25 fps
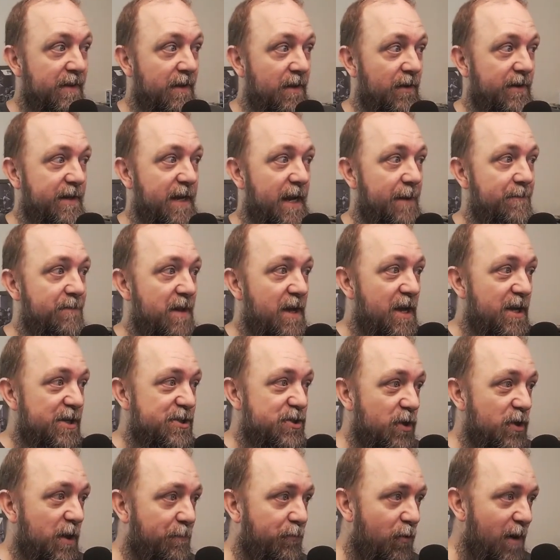Okay.
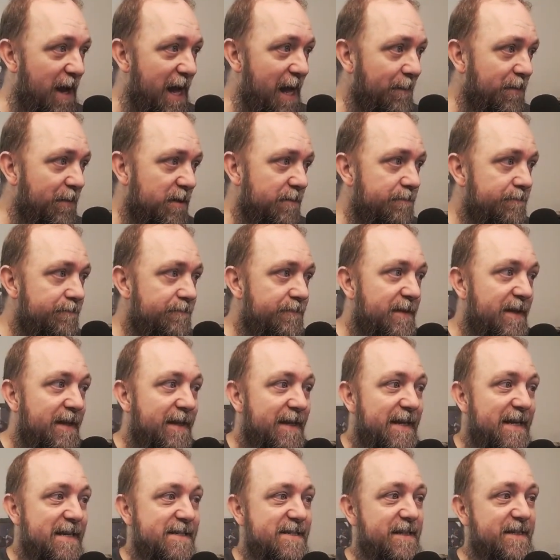So the problem
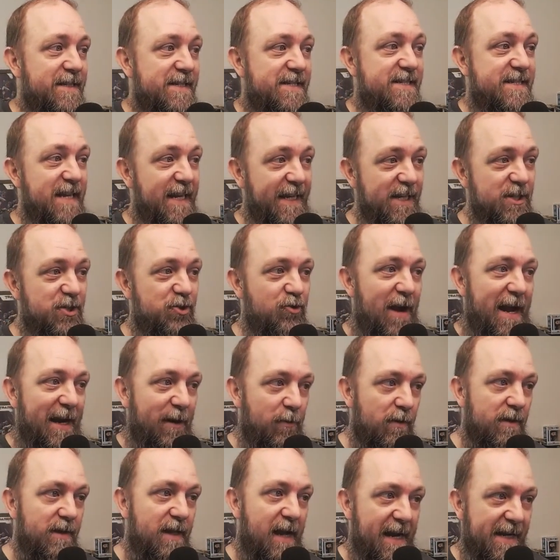is that the second
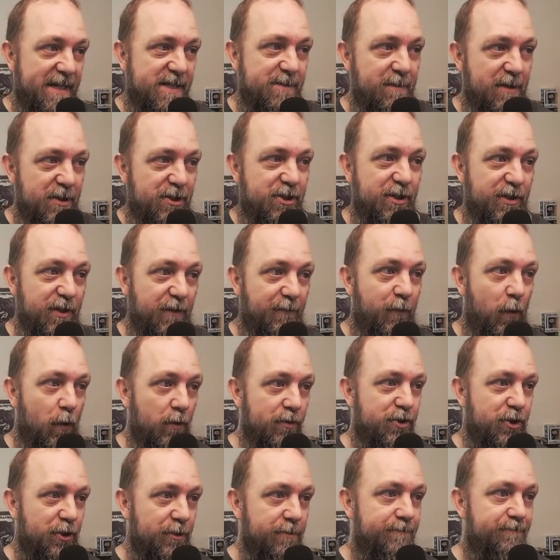Tracker Alliance mission, the
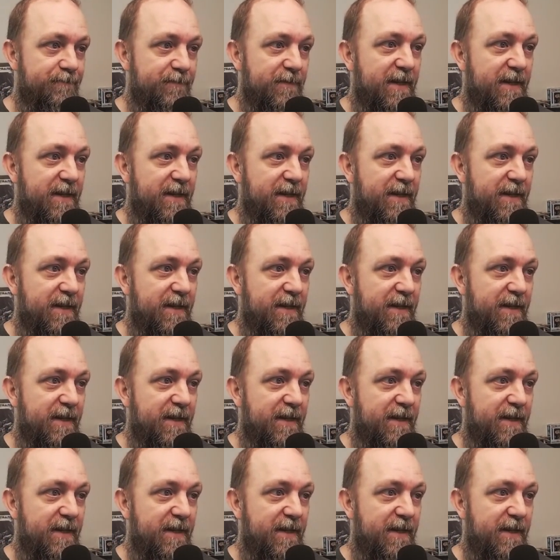Vulture,